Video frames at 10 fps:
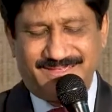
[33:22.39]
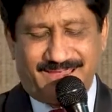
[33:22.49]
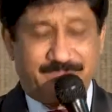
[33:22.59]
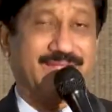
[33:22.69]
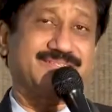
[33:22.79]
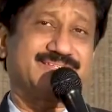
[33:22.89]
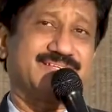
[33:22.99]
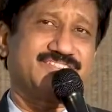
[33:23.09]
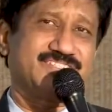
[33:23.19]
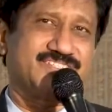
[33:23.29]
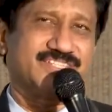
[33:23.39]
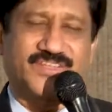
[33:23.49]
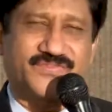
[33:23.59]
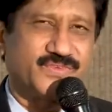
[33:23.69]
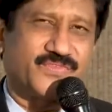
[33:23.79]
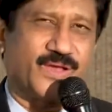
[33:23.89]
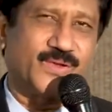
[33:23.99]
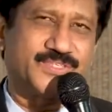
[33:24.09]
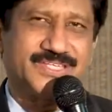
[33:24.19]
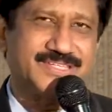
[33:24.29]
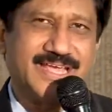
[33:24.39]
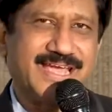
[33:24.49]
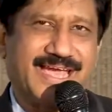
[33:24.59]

And, brothers and sisters, if you follow this,